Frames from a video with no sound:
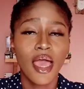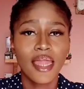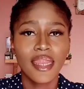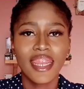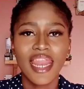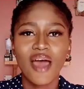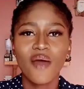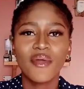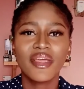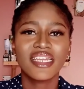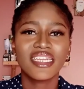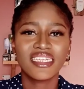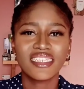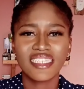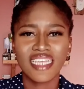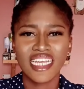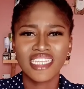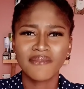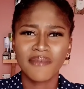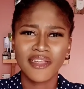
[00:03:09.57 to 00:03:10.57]
Now, in this
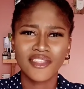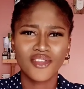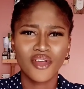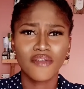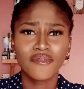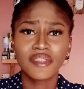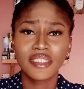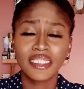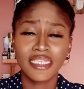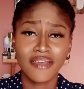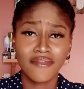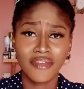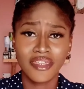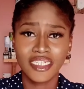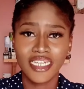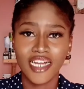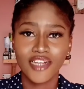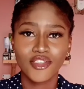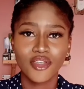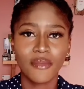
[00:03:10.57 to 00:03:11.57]
aspect of saving,
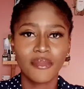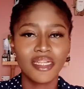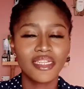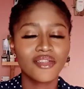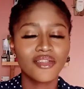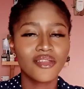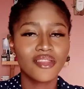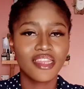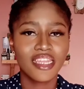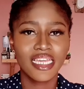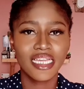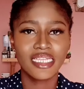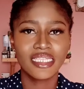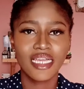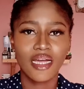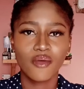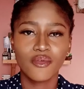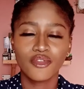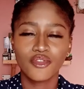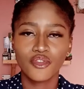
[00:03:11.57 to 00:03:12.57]
there are some little things
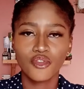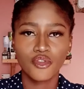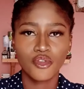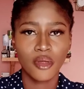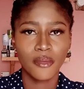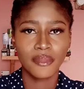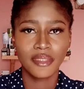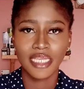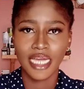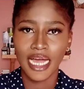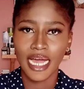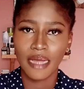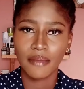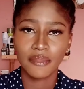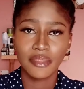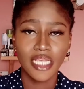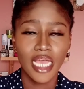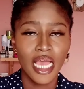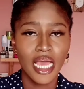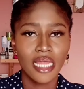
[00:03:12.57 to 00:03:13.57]
that we do
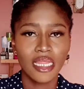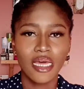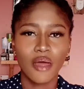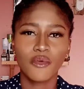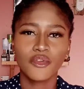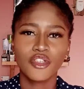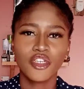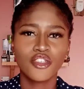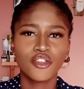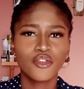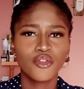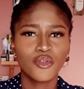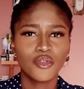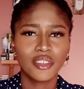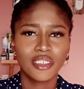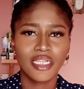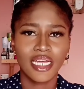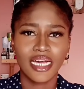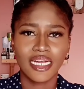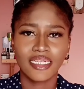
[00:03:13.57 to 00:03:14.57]
sometimes that we don't know
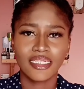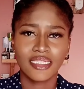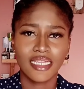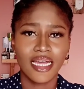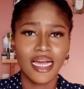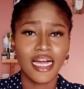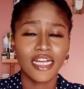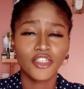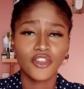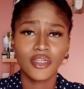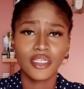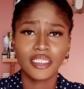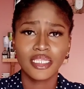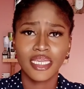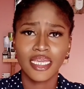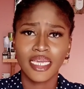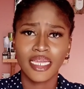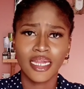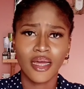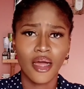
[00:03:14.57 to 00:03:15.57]
that they're actually
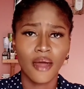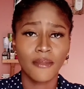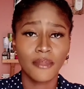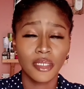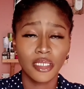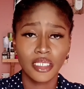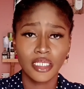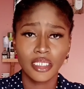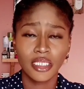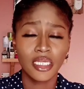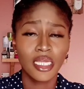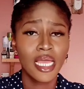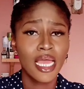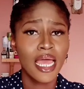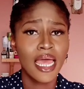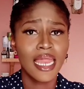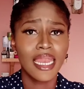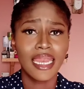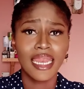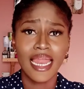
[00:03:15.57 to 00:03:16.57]
taking our money,
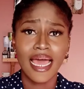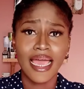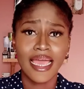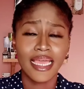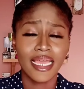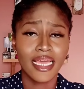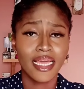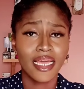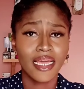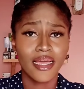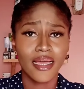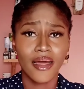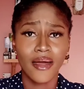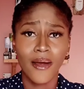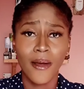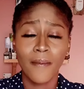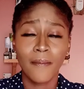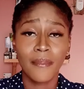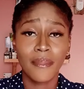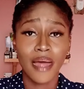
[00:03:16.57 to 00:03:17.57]
like
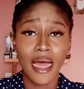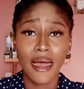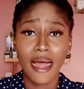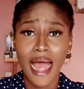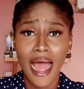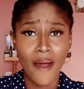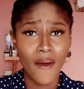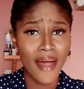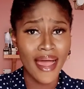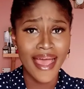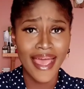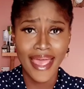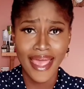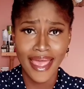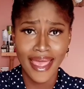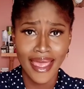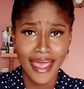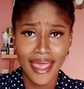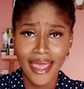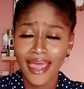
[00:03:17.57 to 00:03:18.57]
our
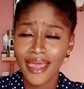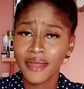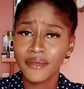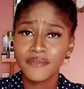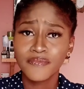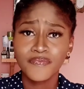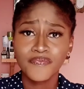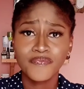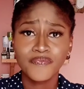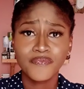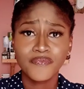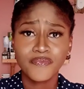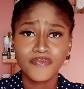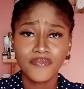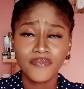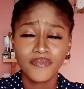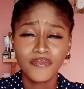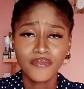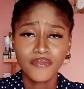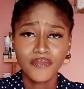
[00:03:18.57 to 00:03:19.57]
hair,
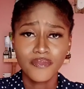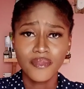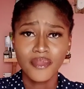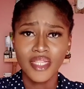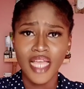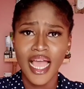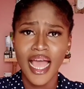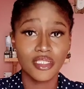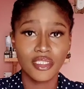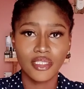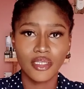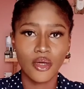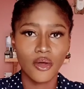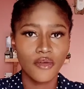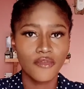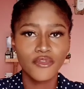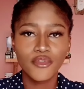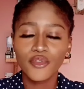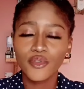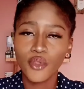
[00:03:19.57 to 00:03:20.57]

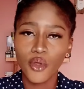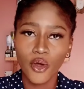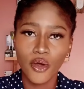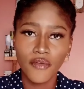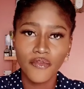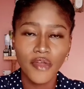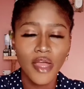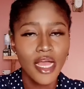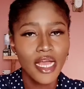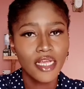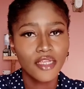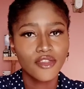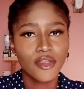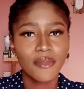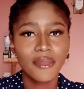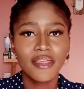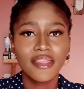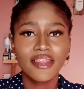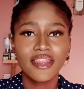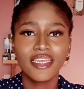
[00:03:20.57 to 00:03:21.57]
self stuff. So
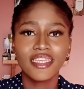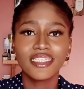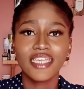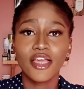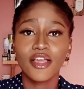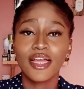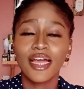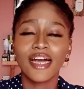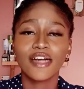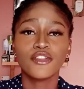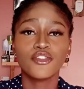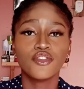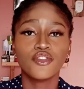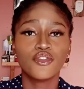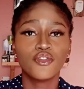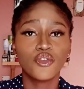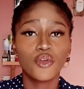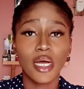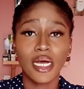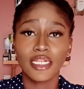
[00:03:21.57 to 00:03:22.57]
many things that you can
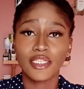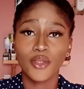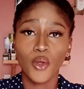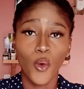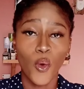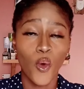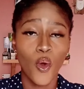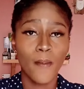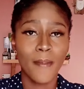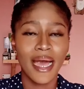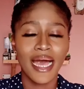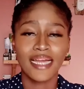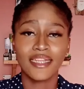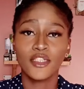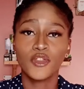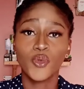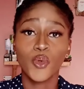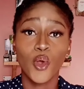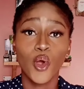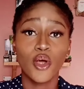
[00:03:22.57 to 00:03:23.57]
do at home and
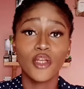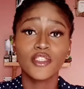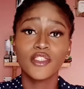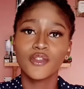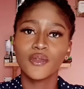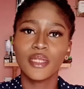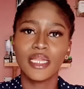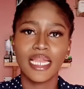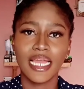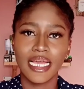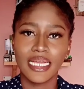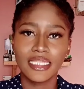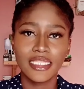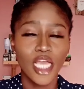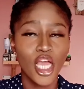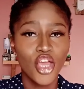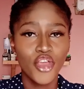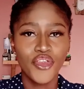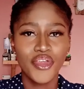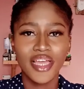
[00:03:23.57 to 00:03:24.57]
it will cost you less.
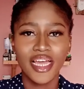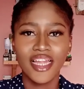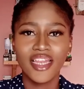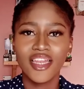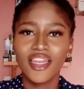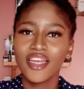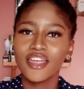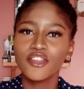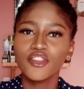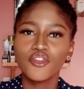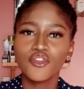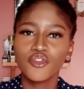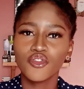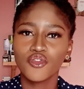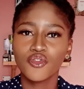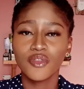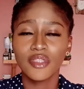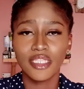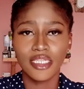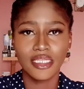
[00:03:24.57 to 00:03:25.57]
You can learn to
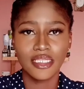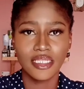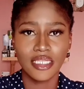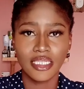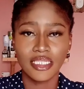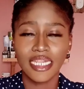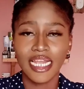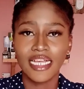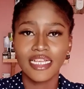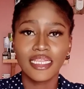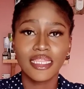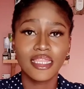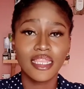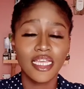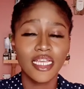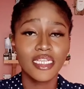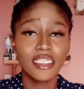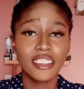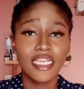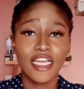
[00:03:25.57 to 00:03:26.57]
do these things, like
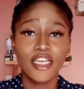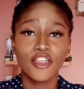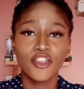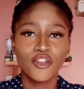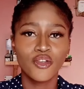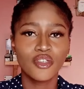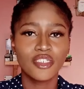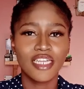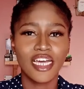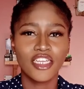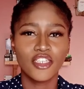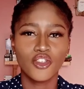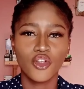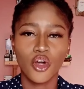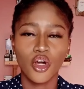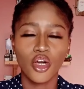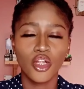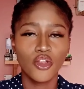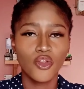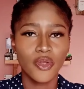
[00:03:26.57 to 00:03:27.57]
things that you know that you
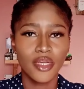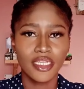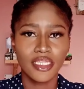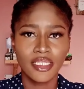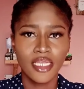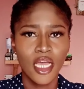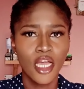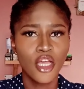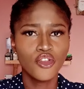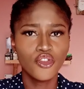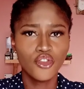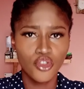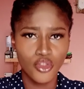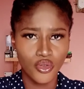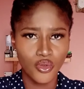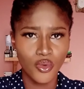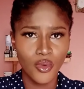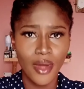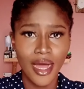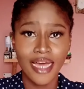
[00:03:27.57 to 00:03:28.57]
always
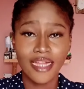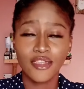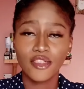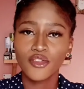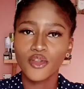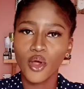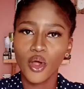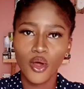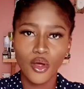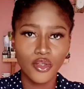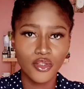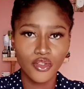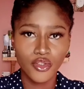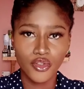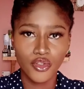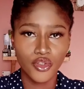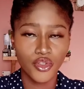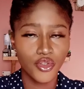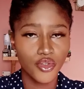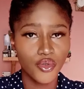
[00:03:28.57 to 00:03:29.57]
do and it
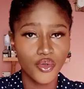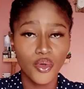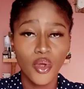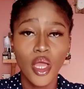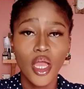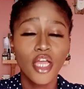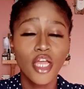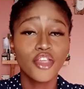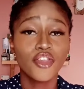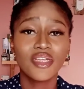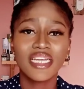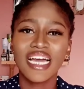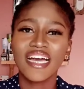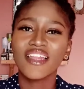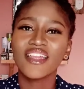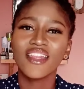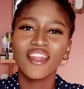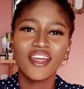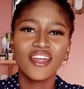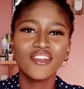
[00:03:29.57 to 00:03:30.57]
costs you. You
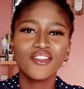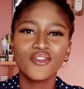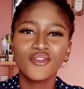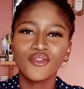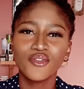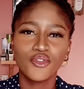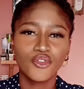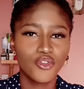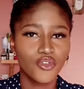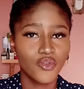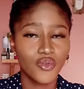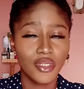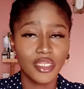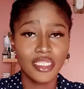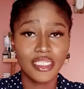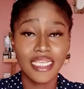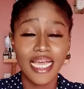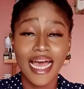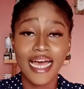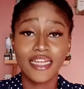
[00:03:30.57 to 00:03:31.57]
can learn to do
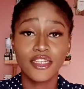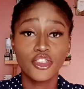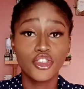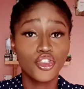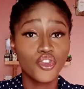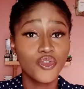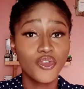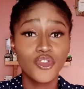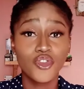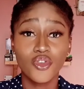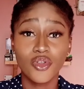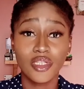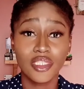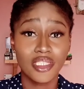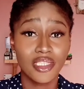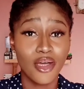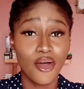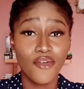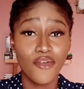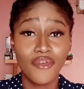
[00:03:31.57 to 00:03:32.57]
it and do it
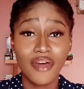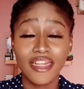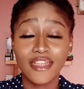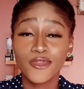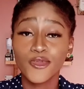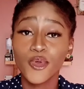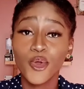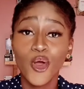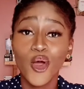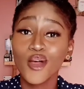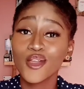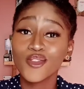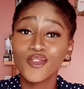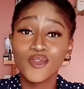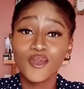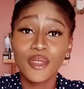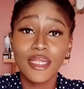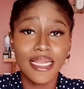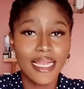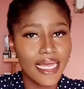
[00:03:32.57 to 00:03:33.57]
yourself, and it will cost
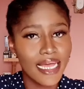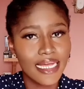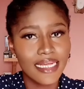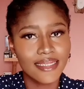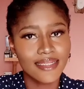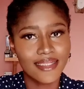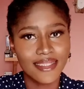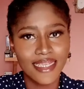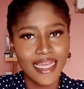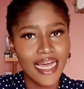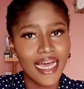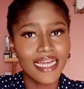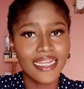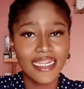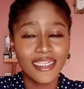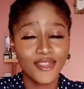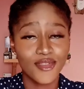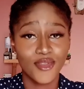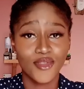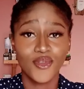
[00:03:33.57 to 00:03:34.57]
you less. Yeah, that
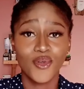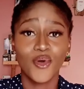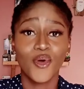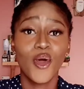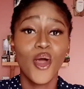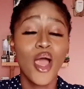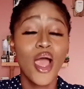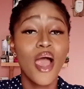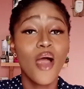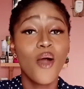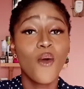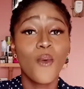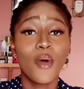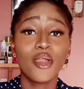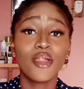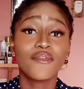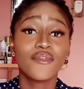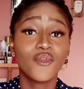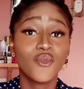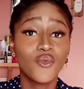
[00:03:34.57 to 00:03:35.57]
is also one
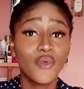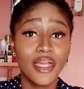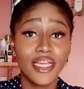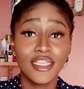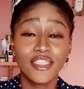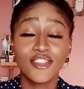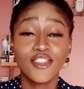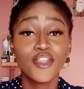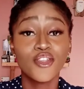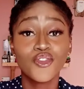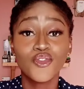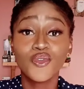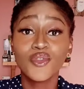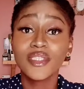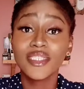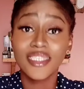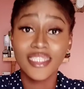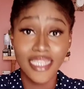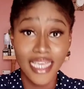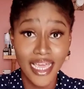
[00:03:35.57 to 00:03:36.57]
of the ways to
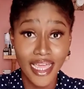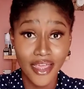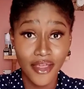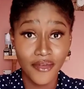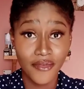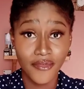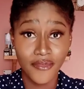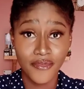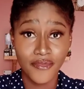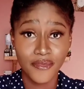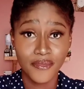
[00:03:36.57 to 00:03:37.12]
save.